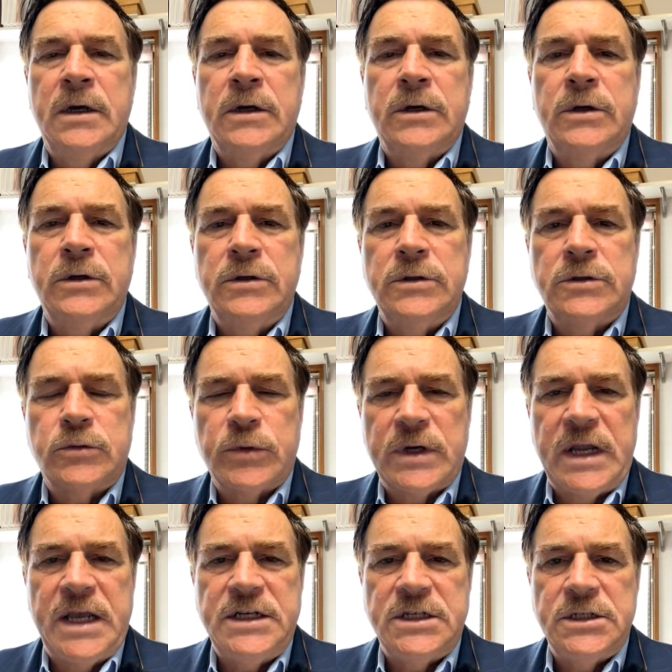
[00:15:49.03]
whose
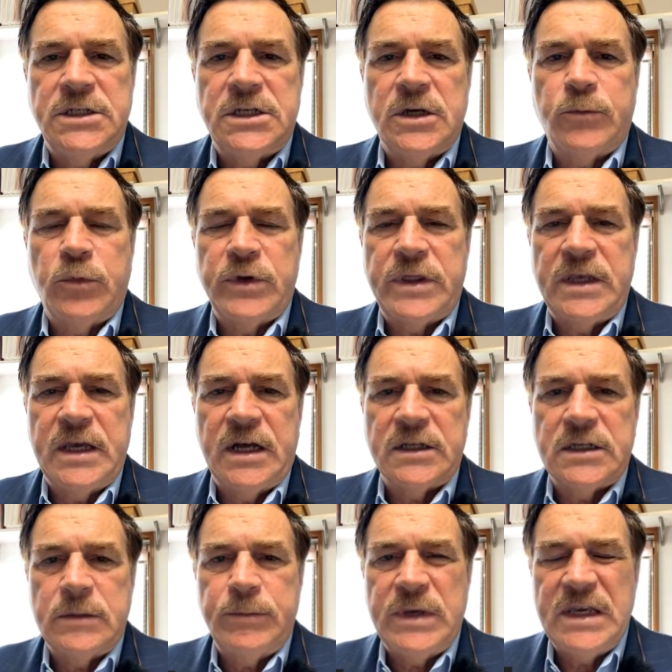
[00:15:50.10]
relationship with the
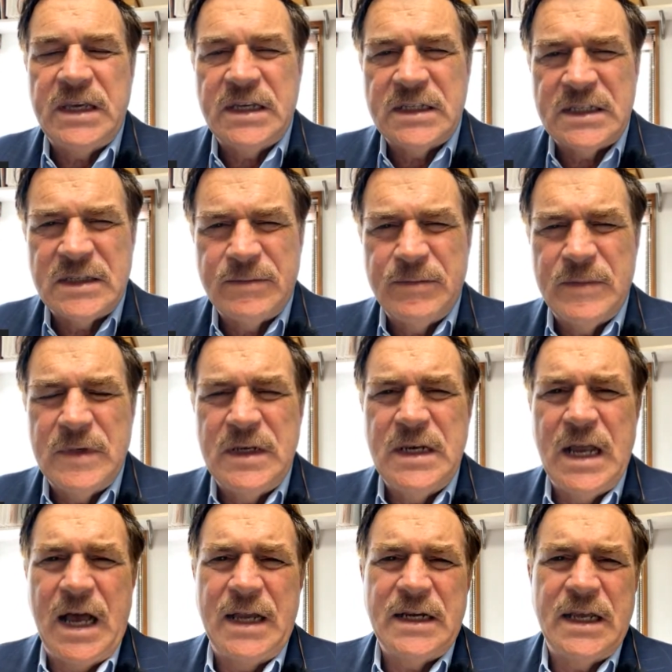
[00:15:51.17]
LDP is
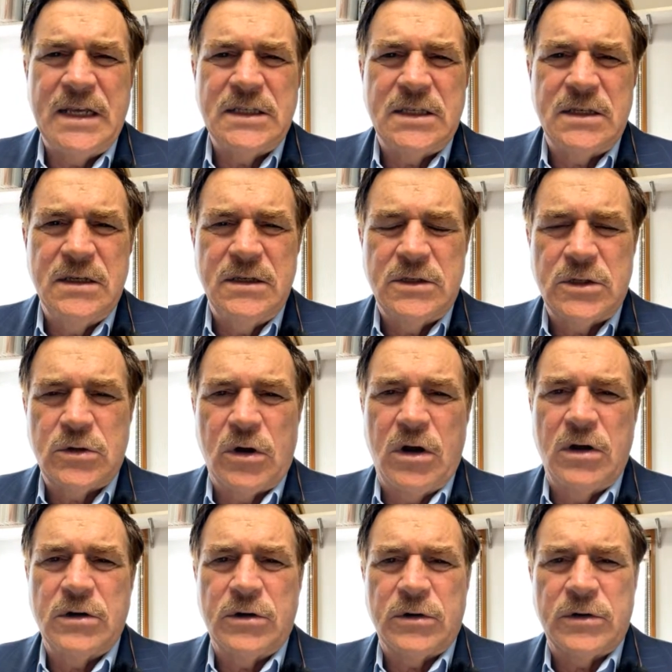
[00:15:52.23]
not as
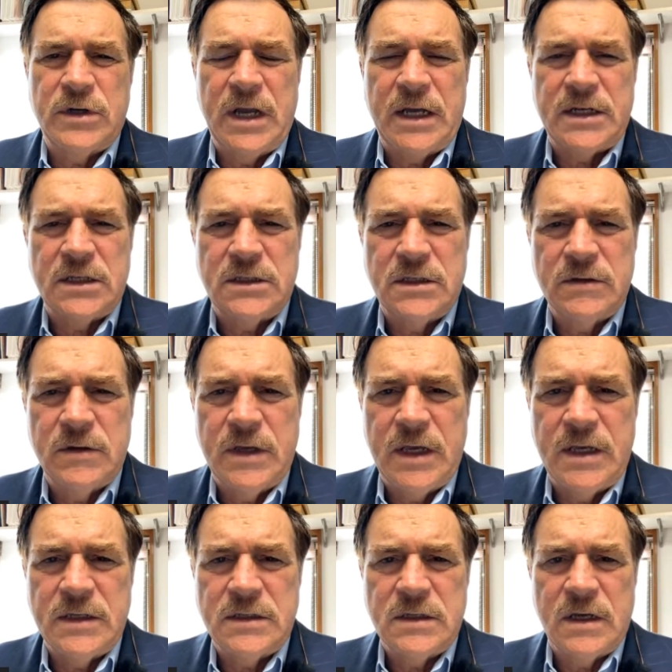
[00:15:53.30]
strong or not as
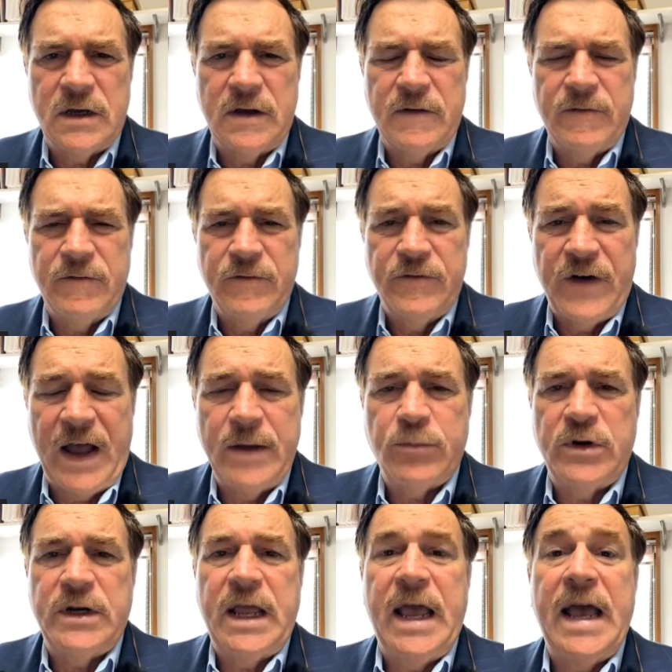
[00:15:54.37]

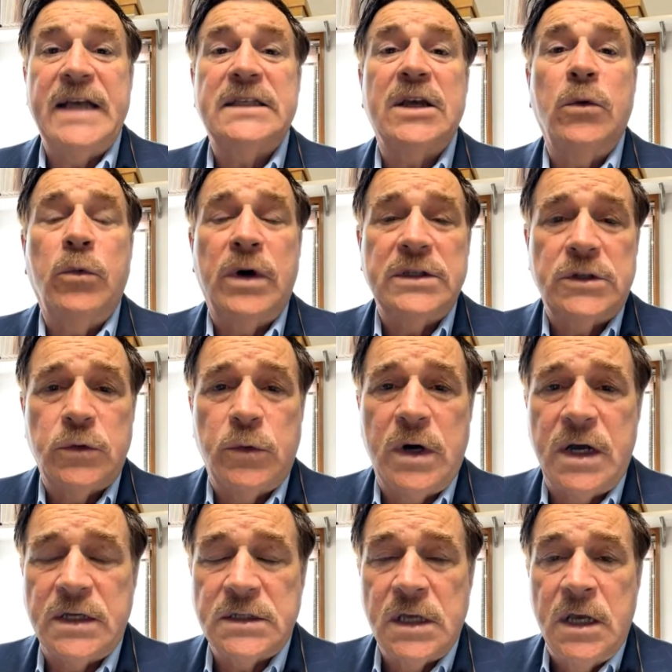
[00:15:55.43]
vibrant as it once
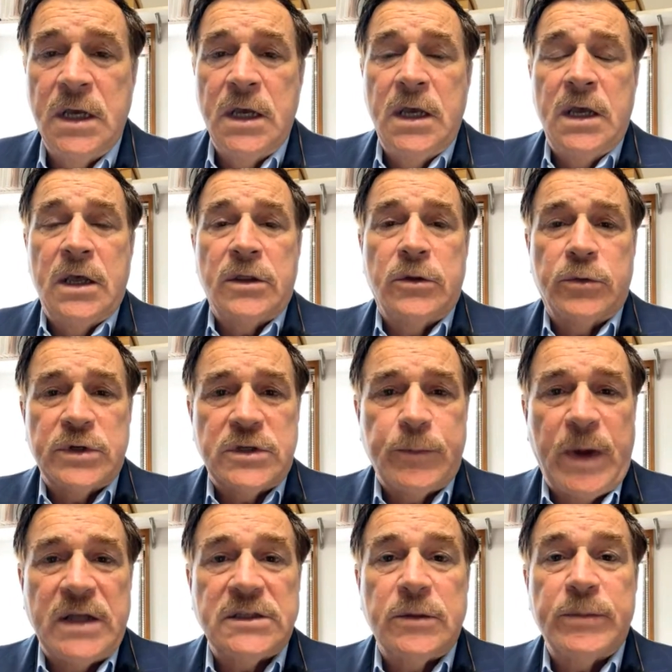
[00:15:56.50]
was. The
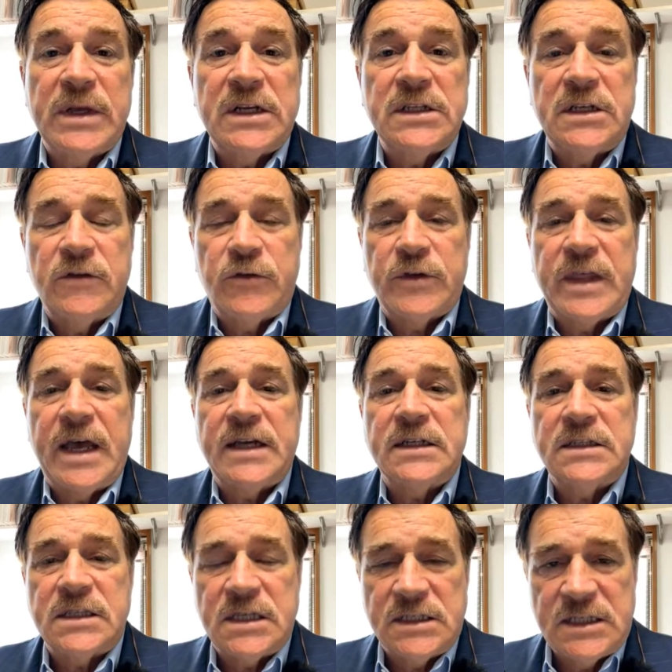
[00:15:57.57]
responsibility for that
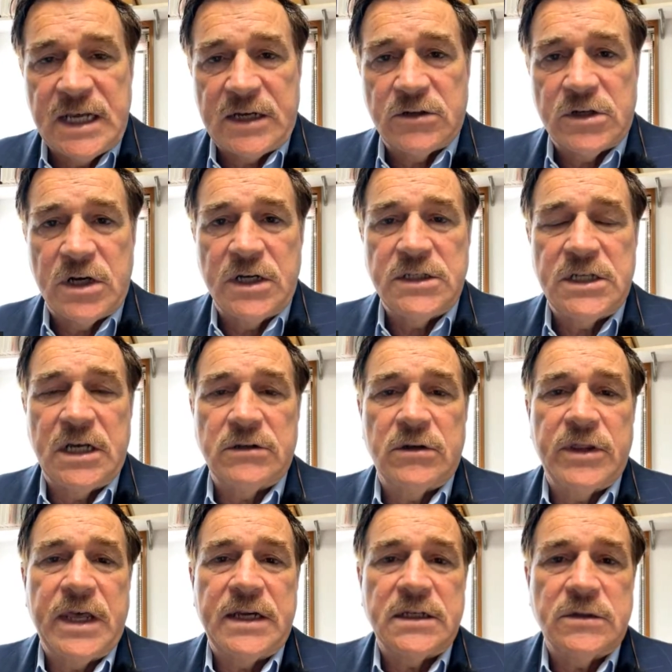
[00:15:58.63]
is the Secretary General,
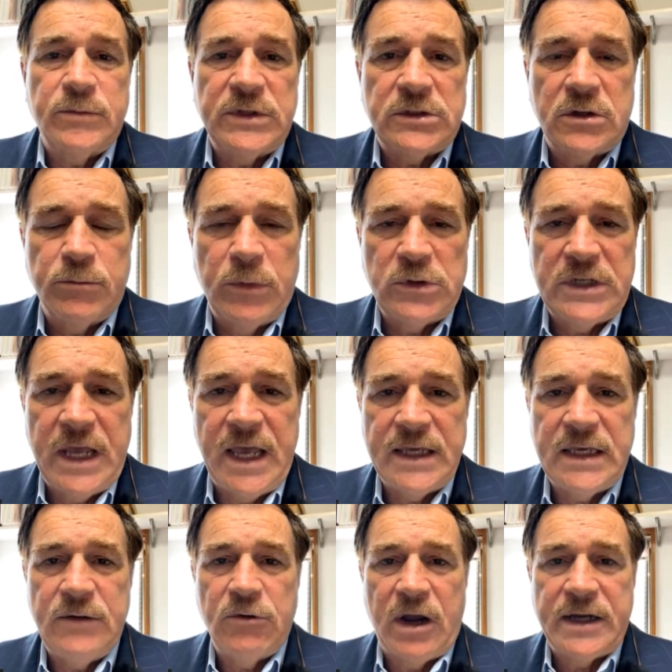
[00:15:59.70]
that is Mr.
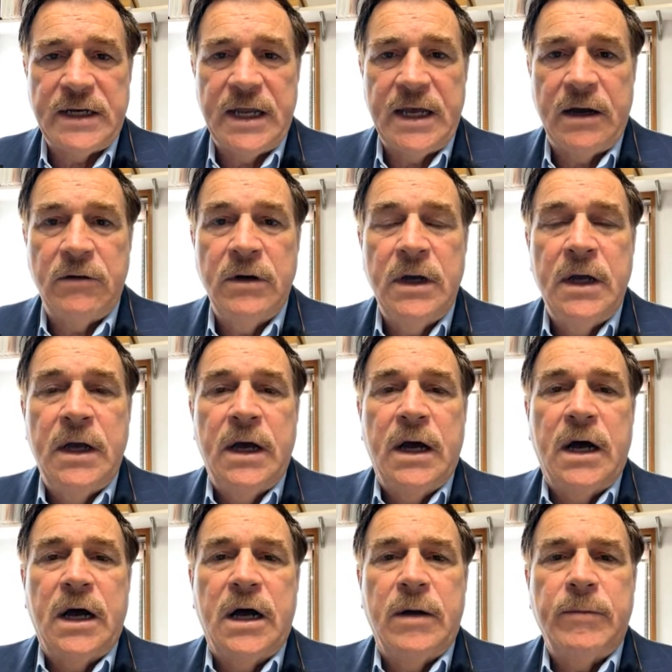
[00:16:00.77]
Motegi right now.
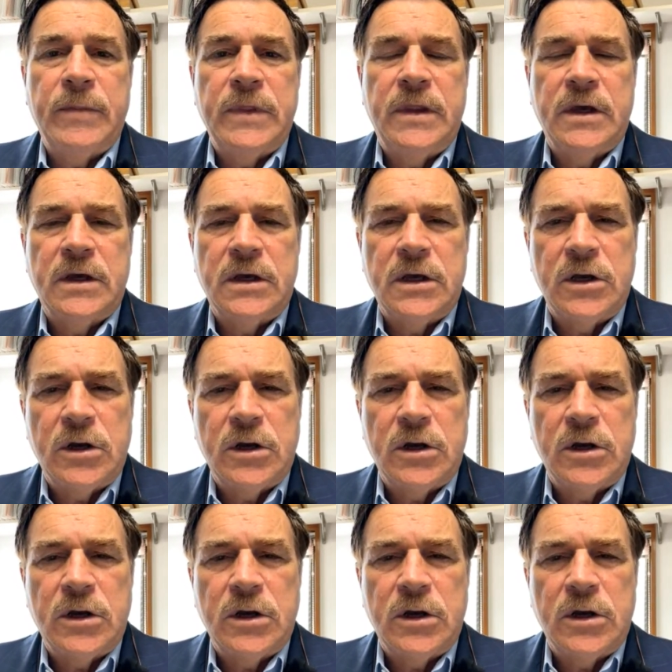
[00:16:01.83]
The